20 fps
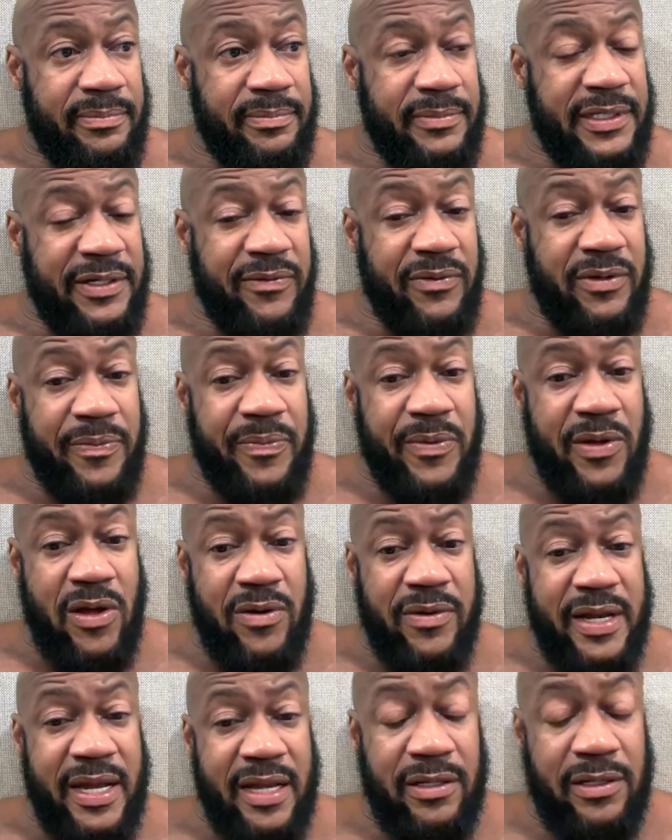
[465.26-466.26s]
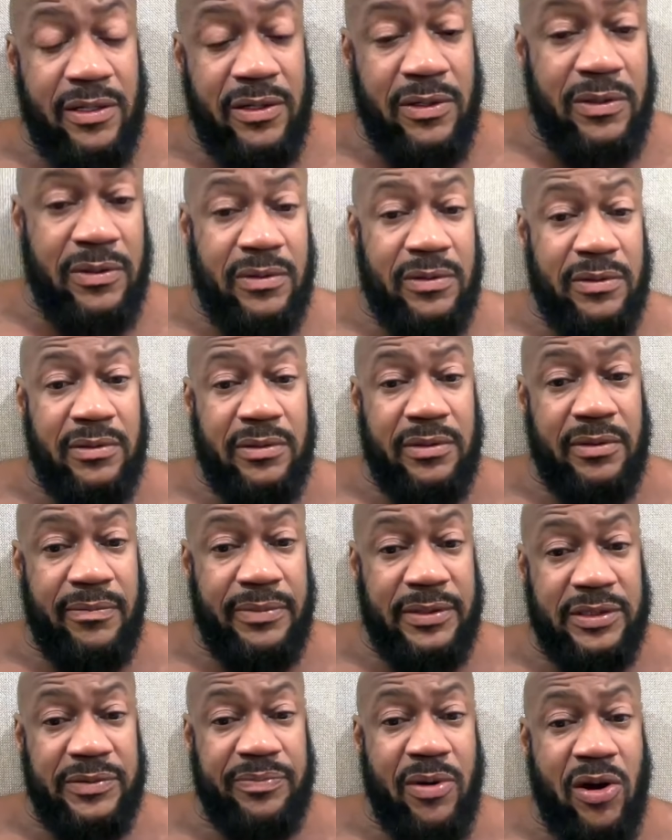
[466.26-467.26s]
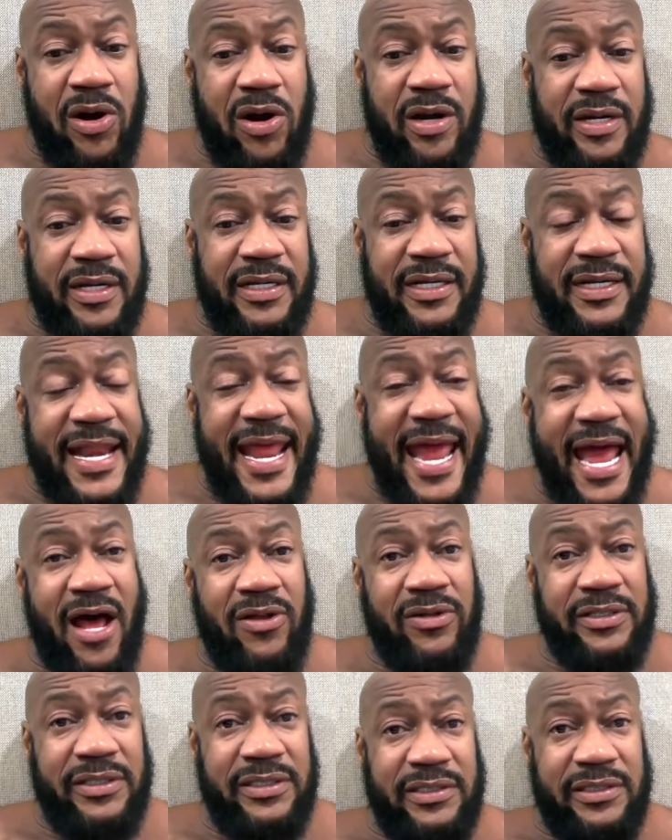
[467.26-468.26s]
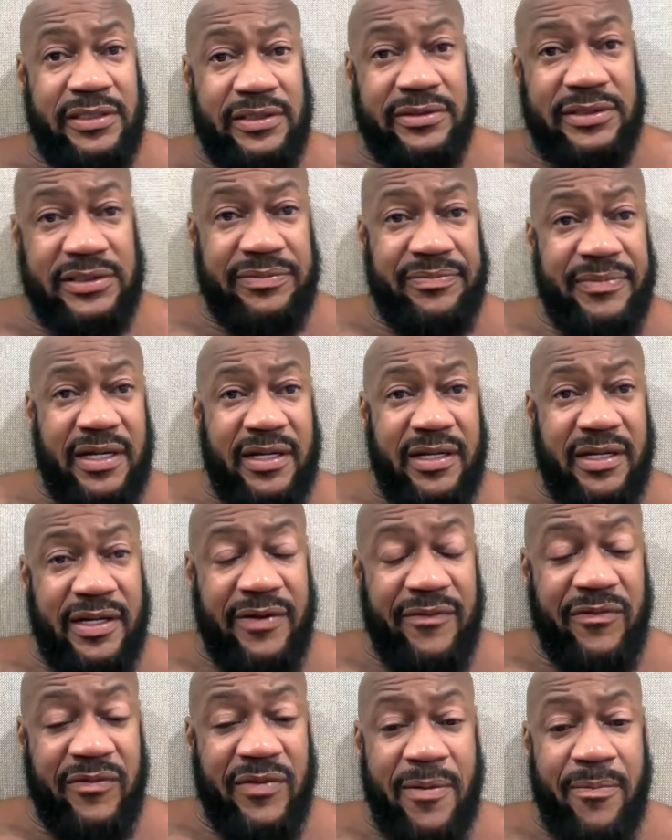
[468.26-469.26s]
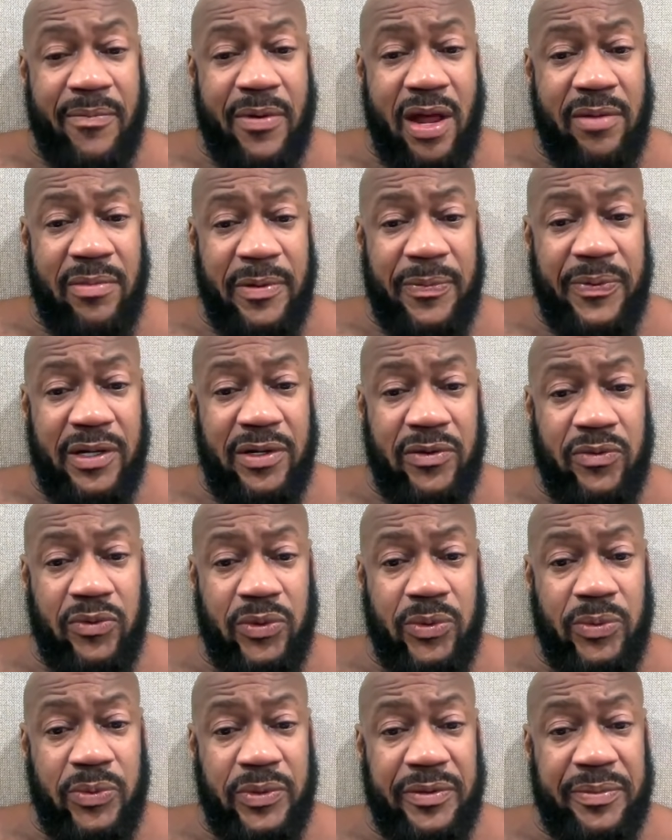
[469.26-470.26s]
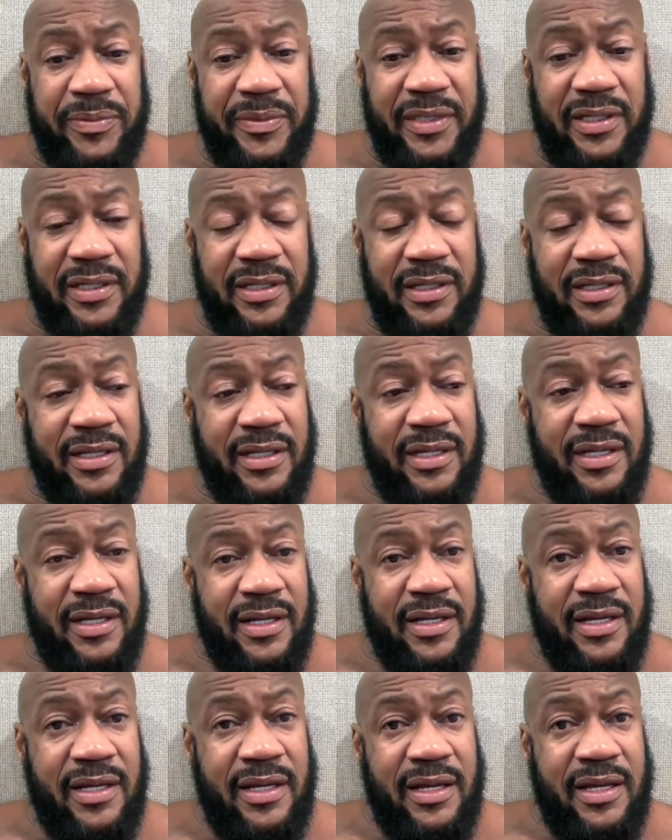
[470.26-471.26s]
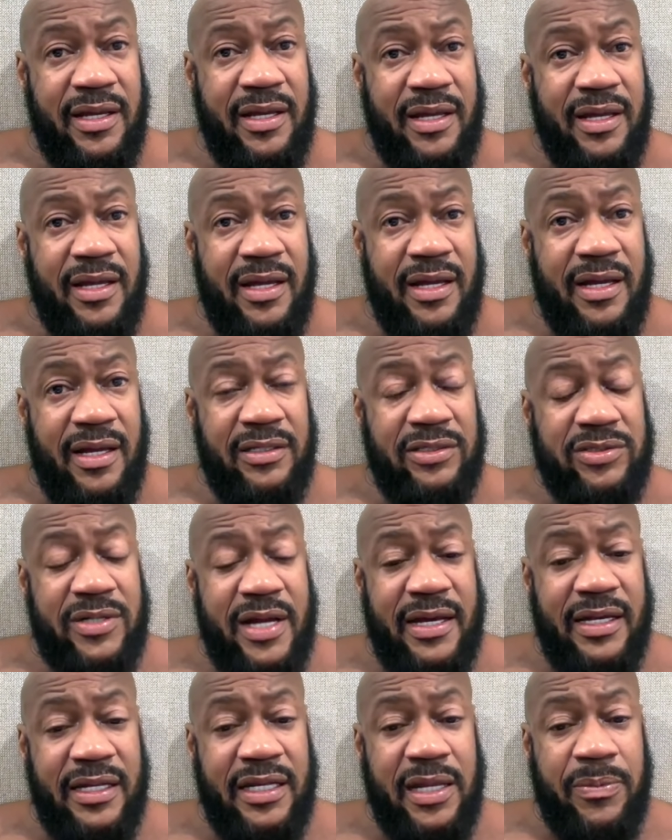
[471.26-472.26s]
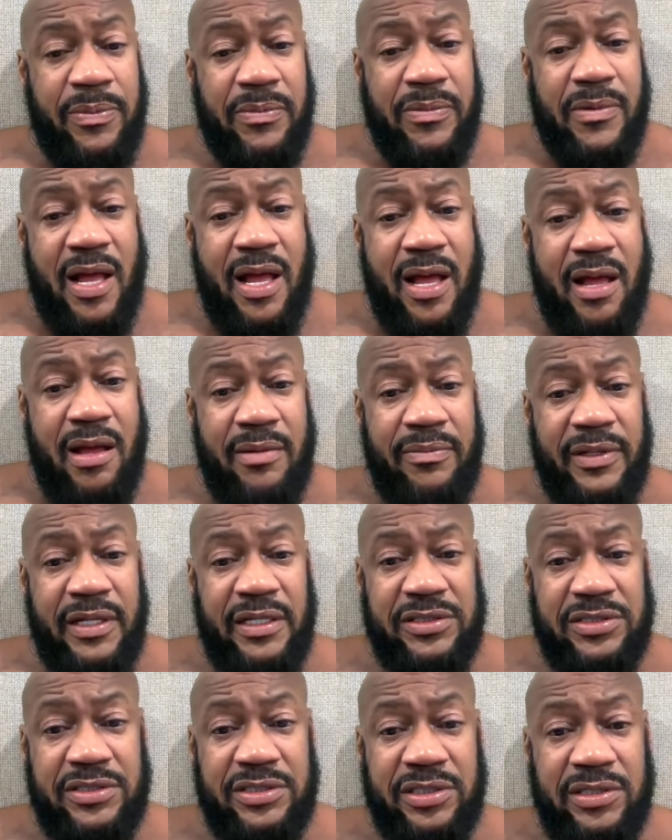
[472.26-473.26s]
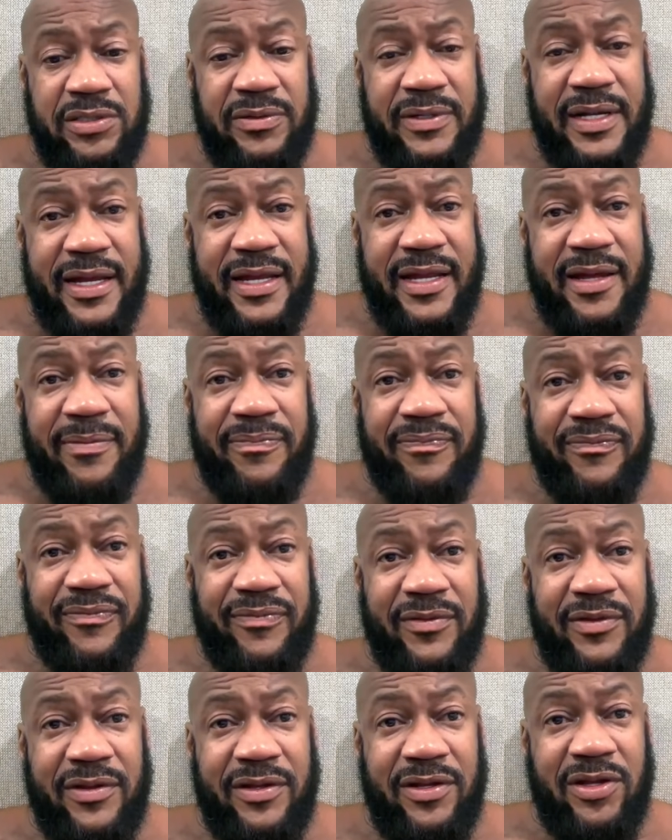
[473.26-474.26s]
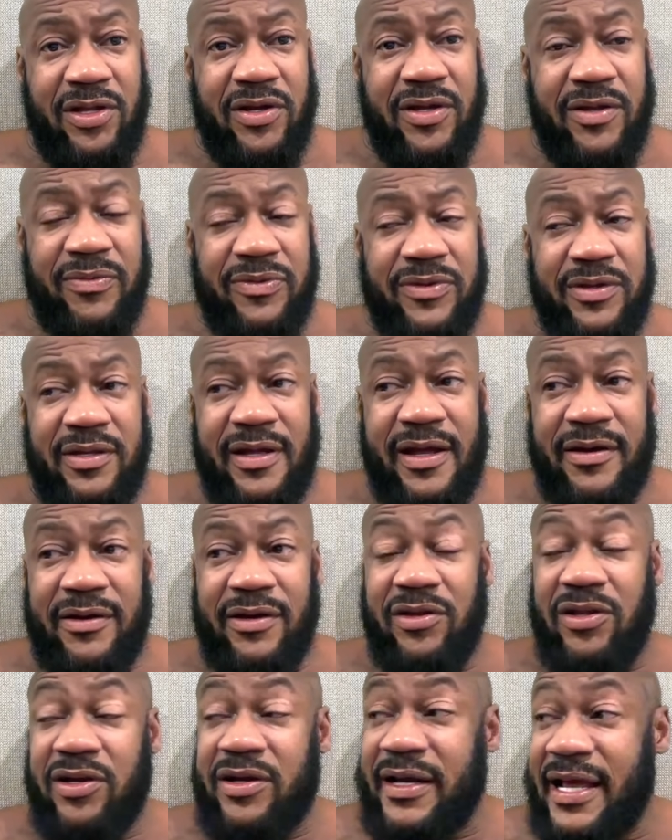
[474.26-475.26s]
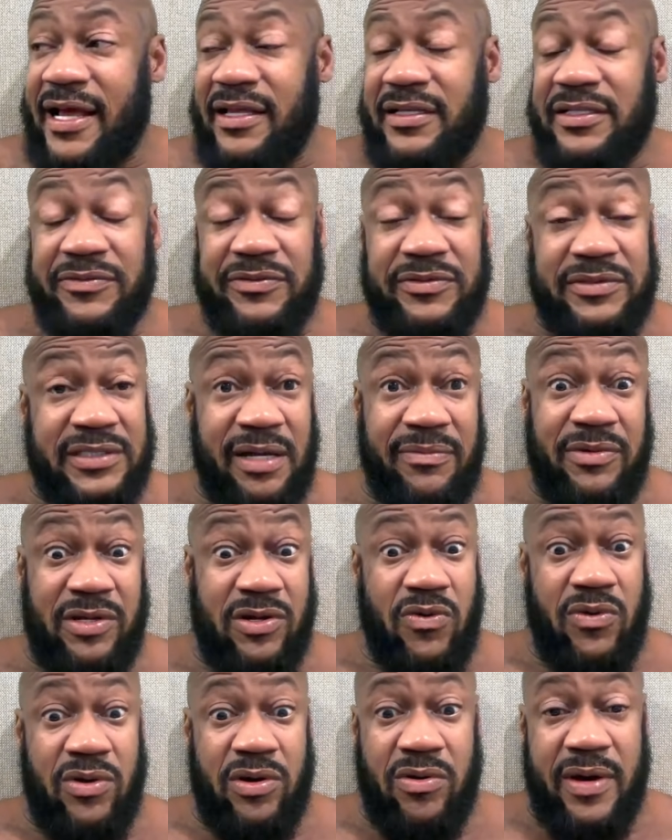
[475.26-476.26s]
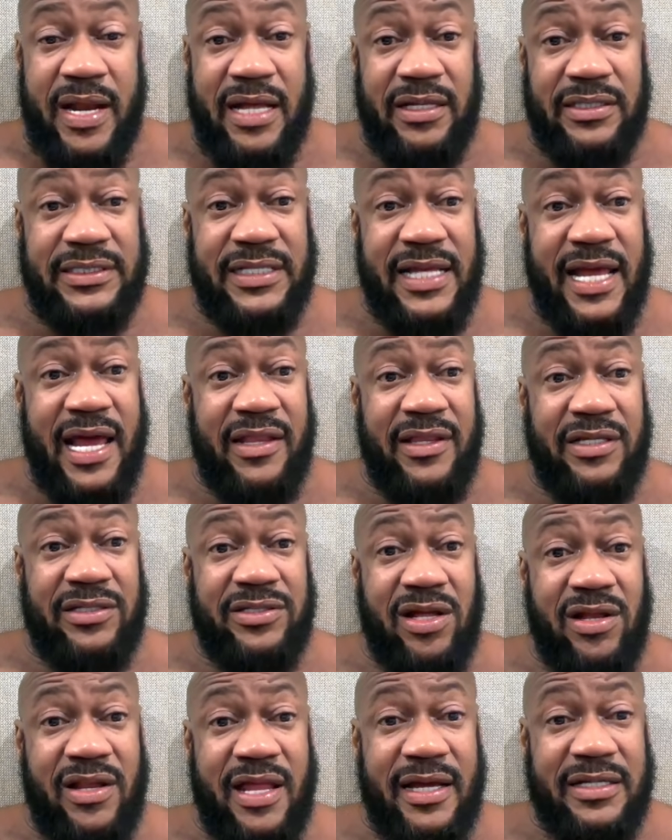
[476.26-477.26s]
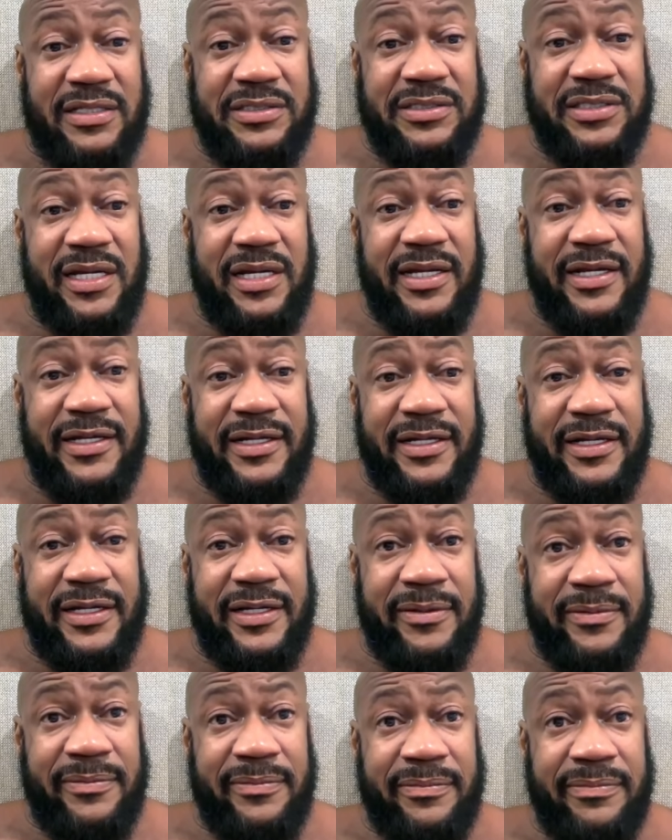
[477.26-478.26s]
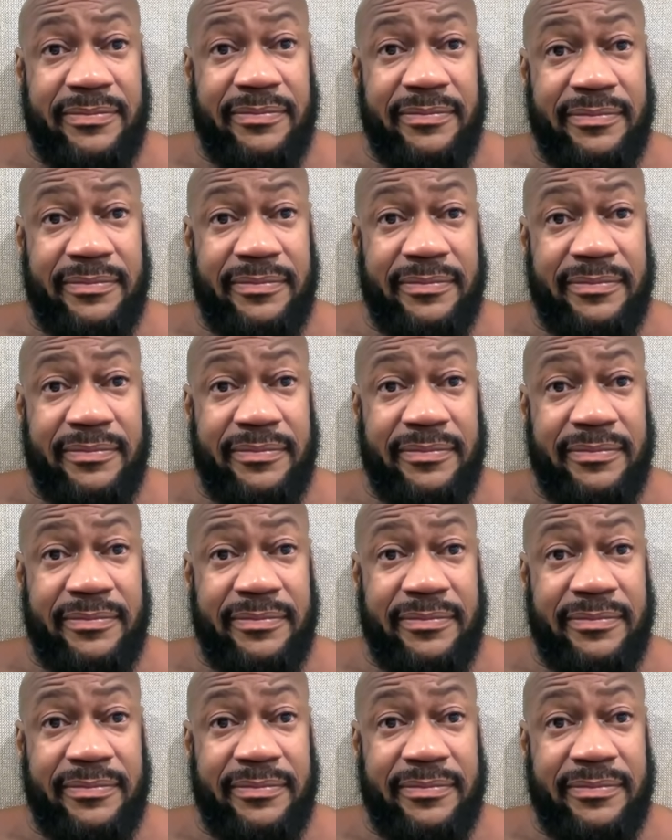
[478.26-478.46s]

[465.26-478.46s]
they were up all night long, just barking and howling and just making it. Even when I brought them up in the room with me, uh, trying to keep them calm, they still. And I kept look and looking out, there was something going on outside. That's all I can say. And um,